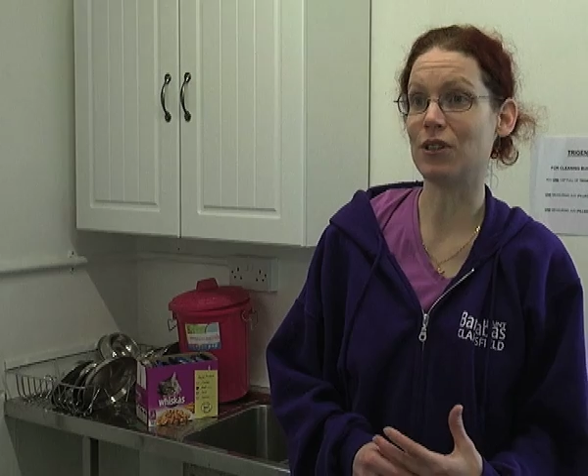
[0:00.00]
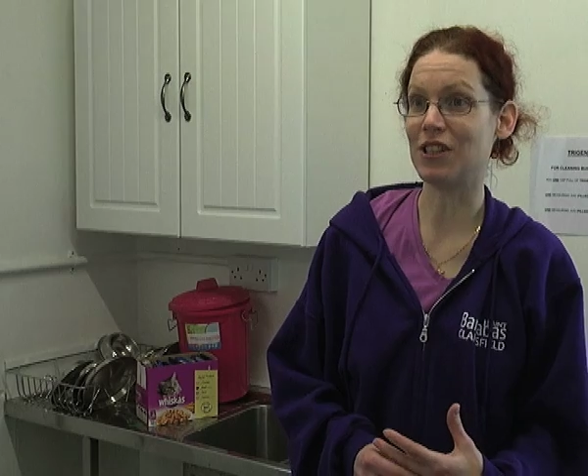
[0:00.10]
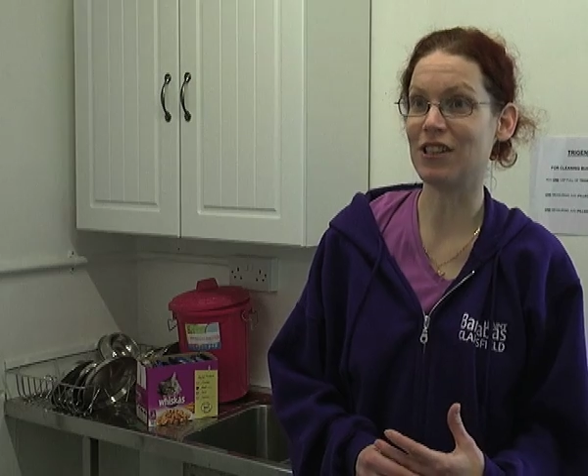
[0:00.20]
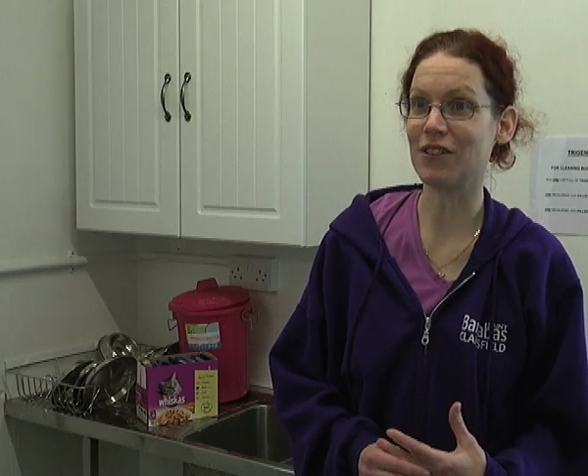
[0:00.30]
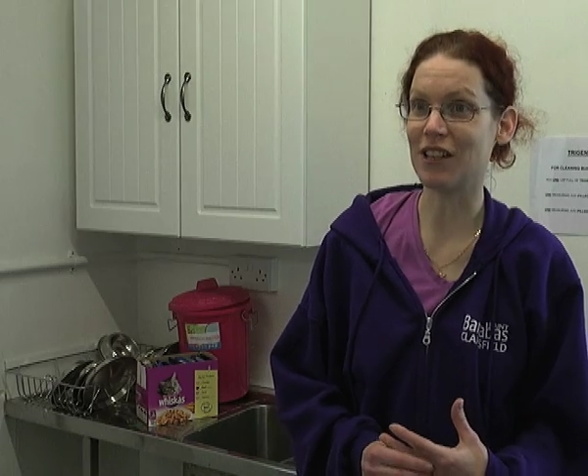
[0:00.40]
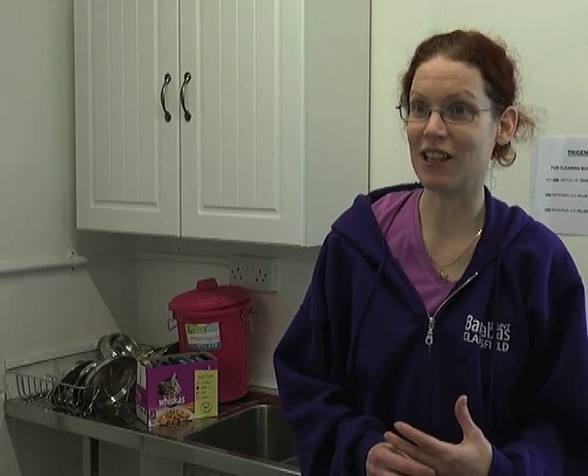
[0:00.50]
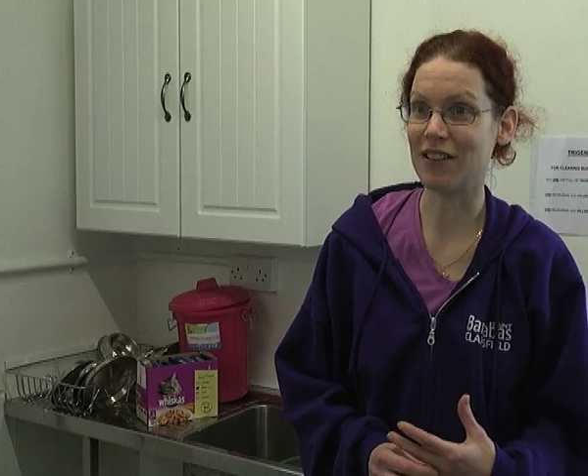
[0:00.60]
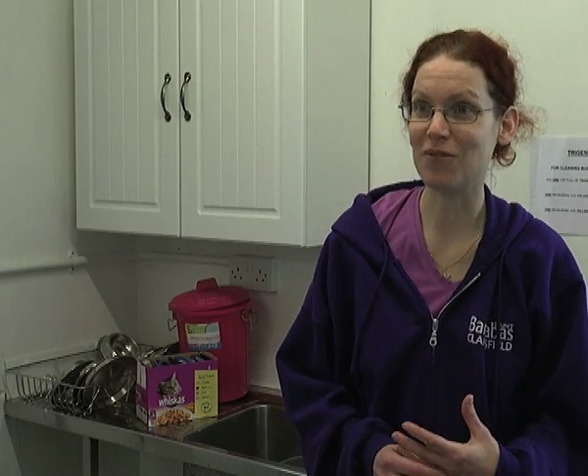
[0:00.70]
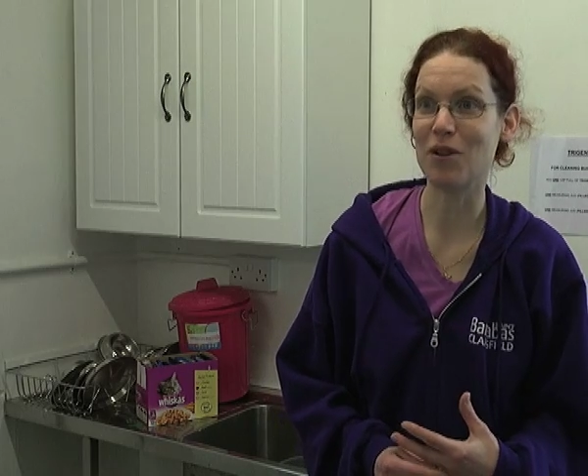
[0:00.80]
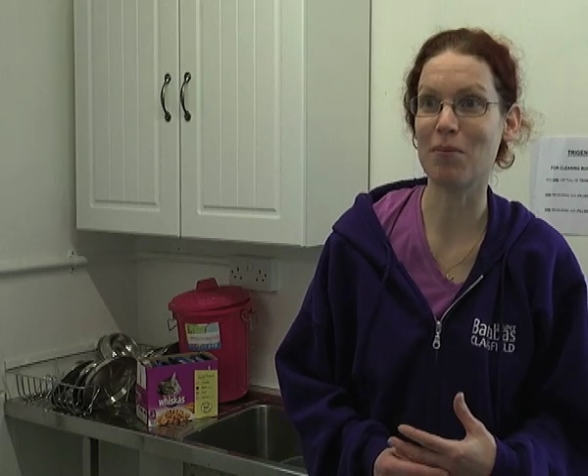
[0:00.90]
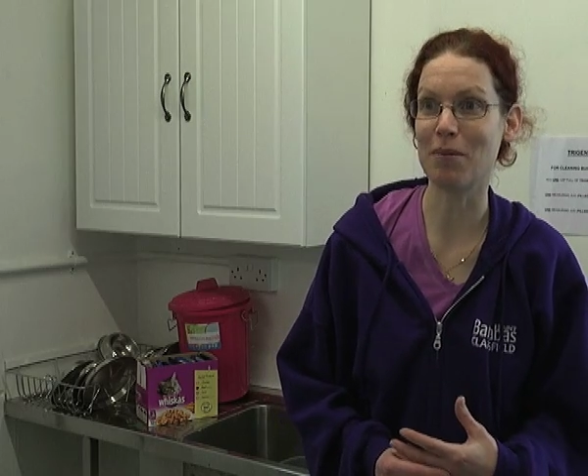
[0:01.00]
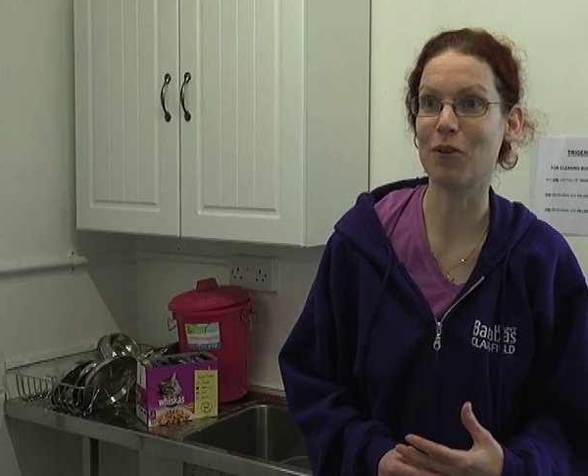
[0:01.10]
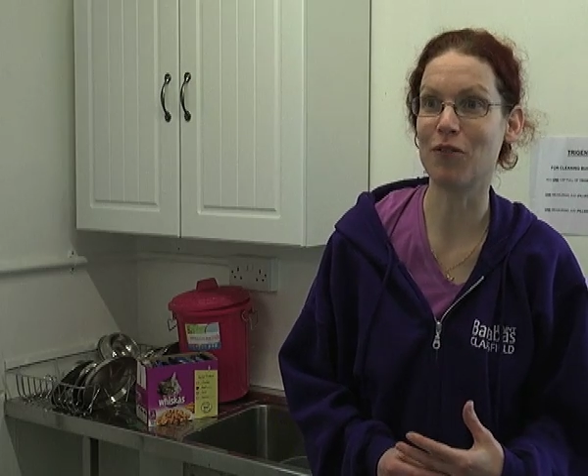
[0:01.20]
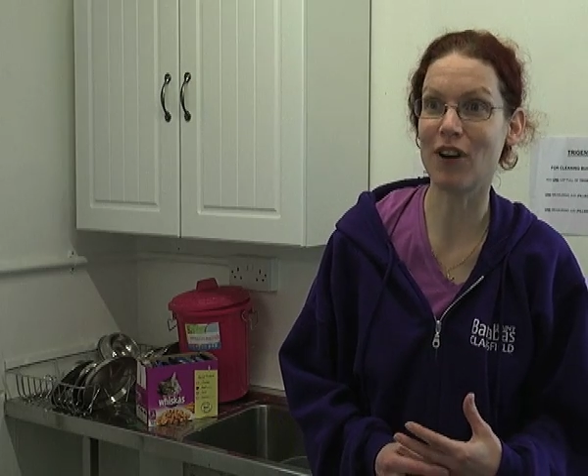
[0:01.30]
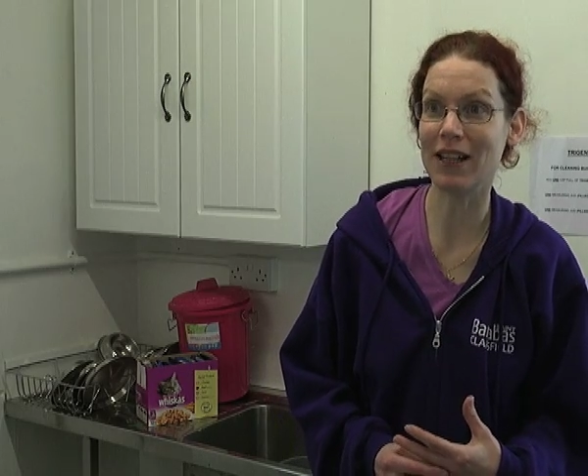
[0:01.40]
until they're a bit more
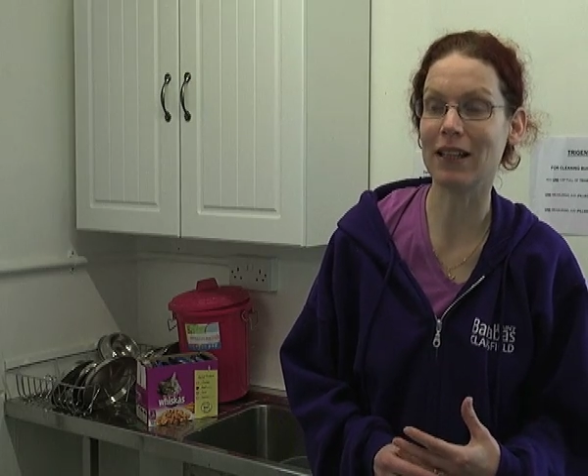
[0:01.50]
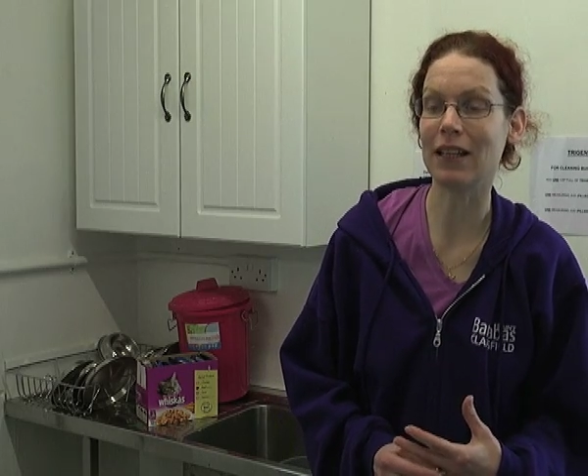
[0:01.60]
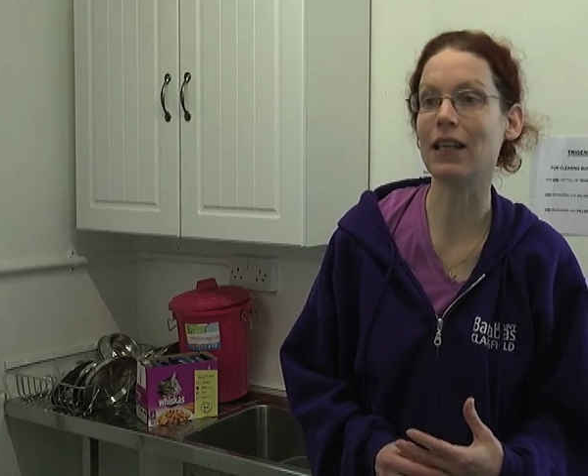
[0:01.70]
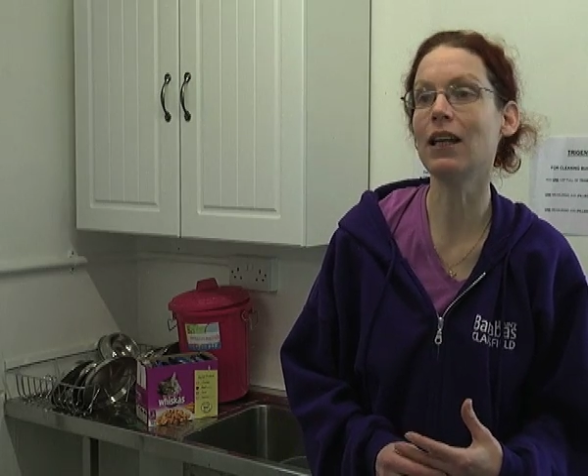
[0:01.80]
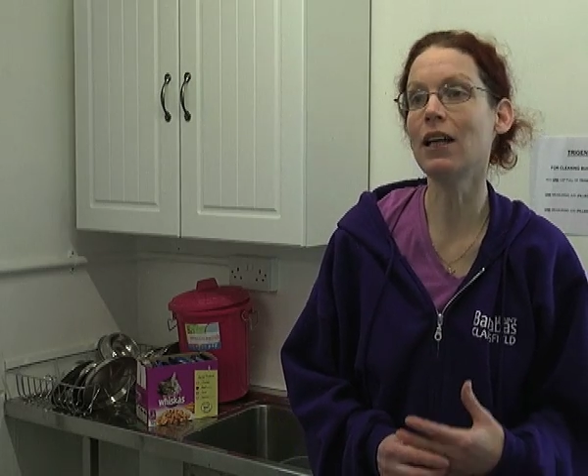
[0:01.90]
friendly,